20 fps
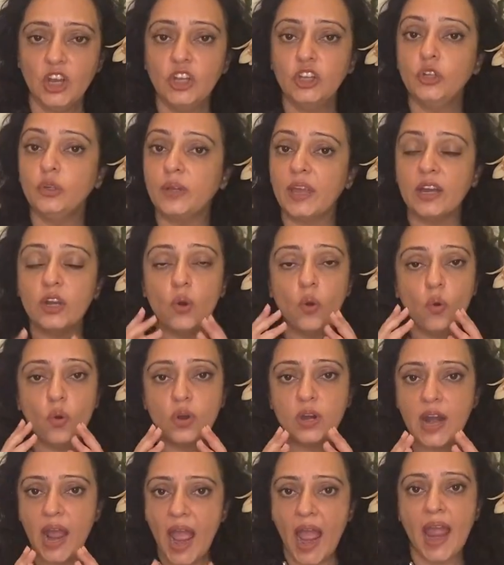You can
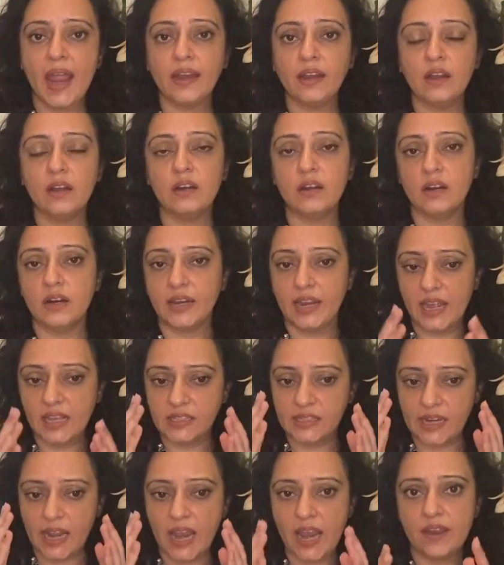hold anger
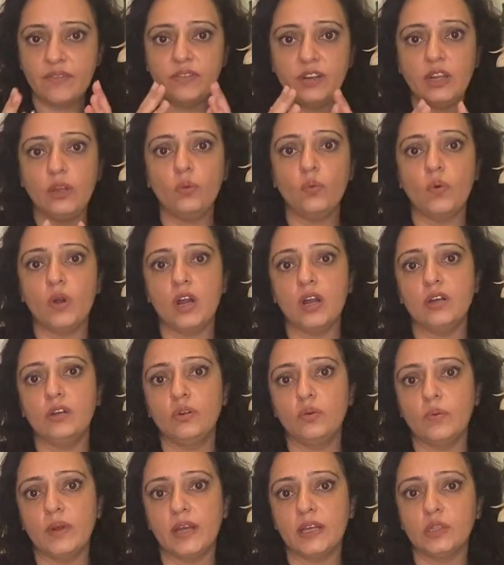against everyone
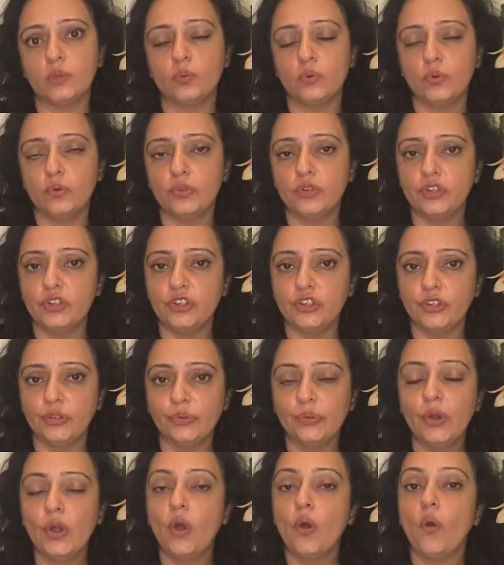who has wounded you,
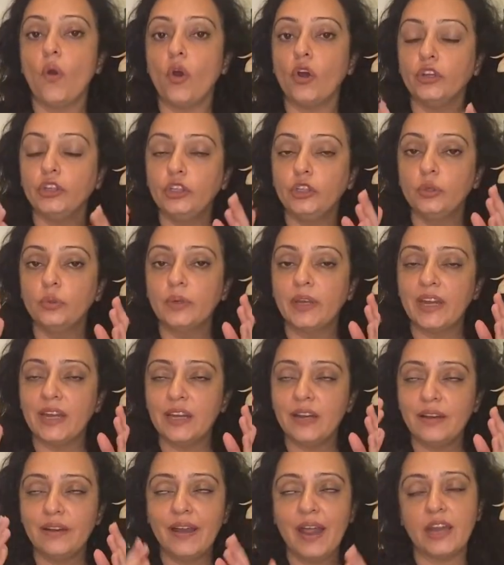or you can
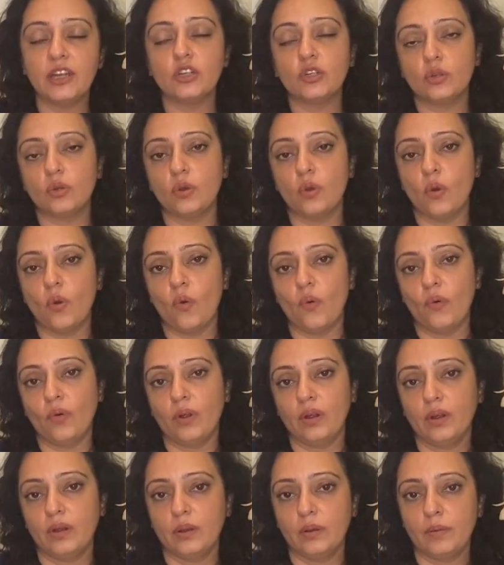let go
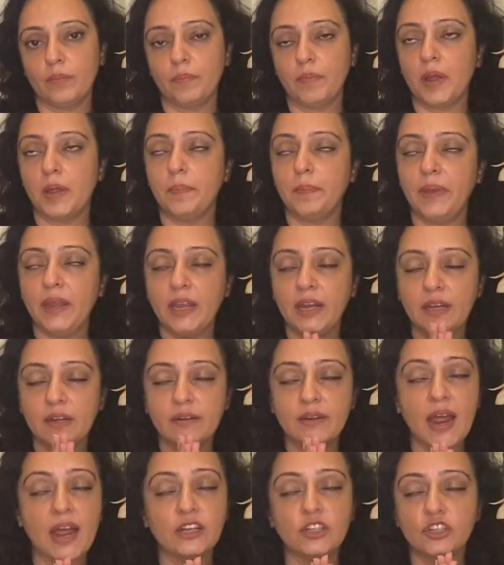by being in
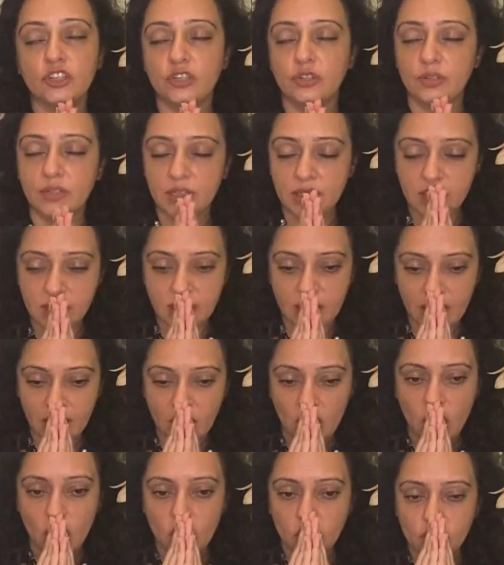gratitude and saying,
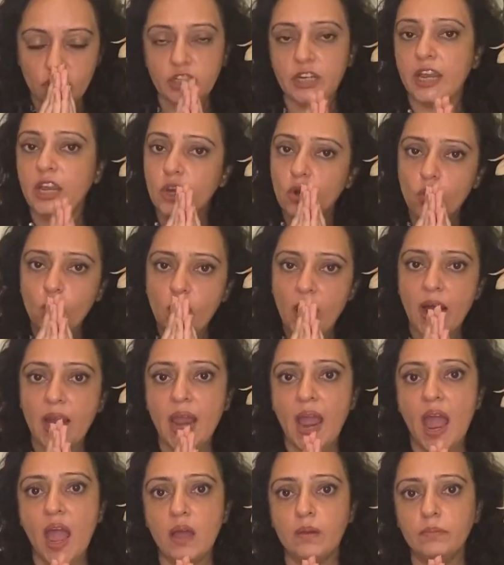today who I
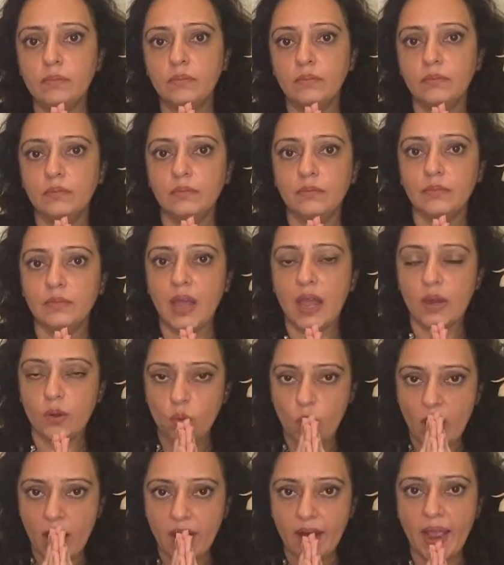am and
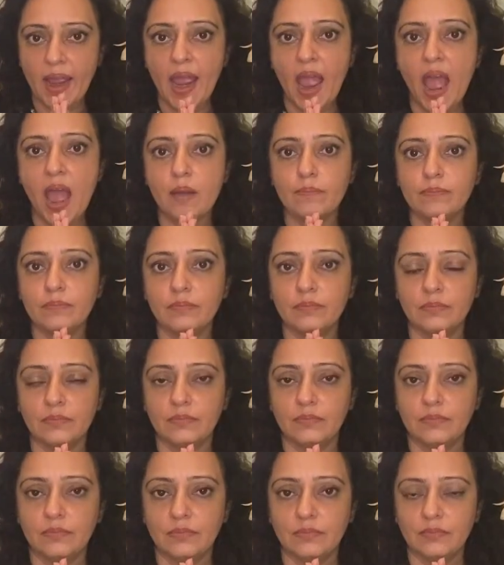where I am
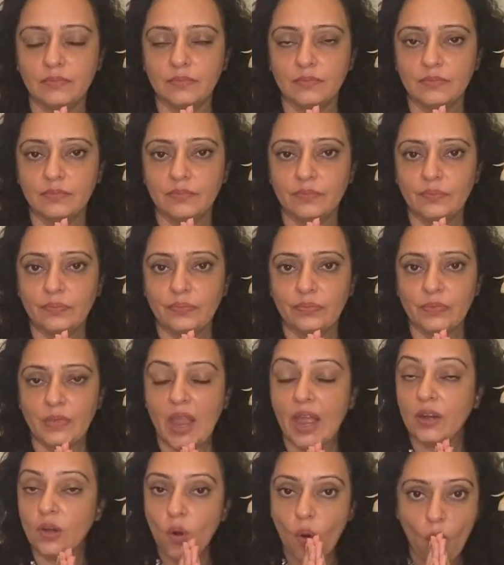
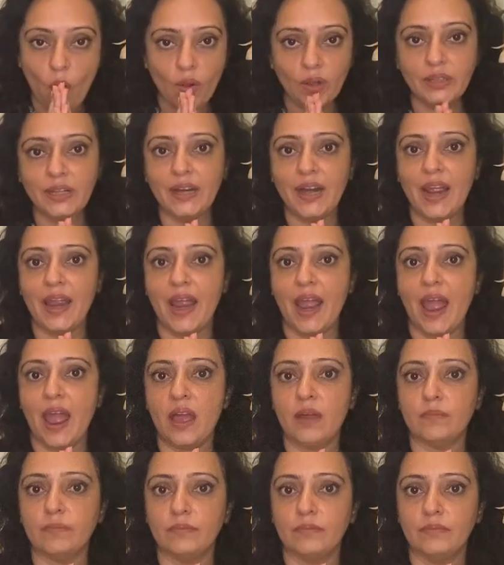and all that I
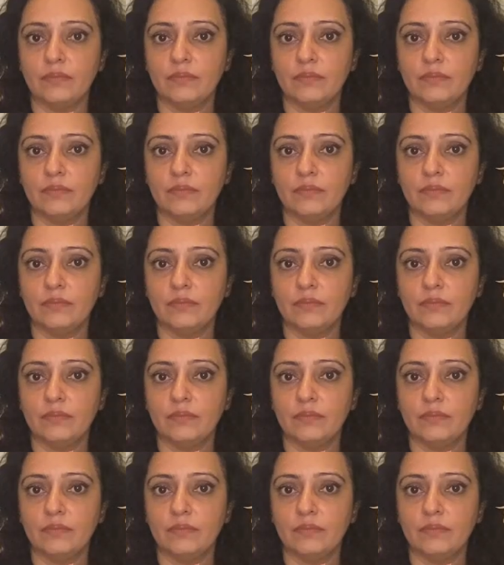am